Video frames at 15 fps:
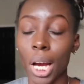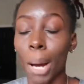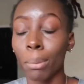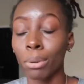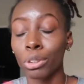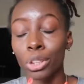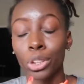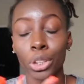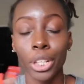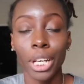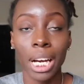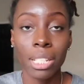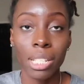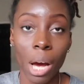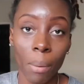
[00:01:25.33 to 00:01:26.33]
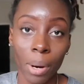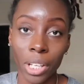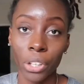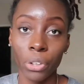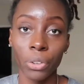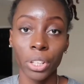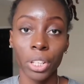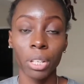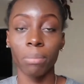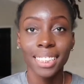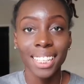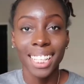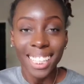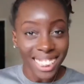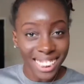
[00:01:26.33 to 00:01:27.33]
I'm just gonna show you guys how I do them.
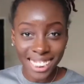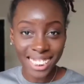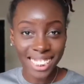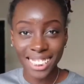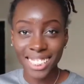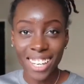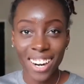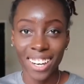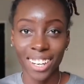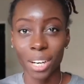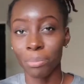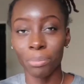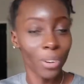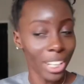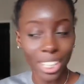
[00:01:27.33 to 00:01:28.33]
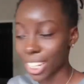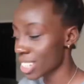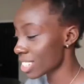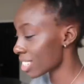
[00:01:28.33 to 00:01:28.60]
Let's just get started. I'm ready to get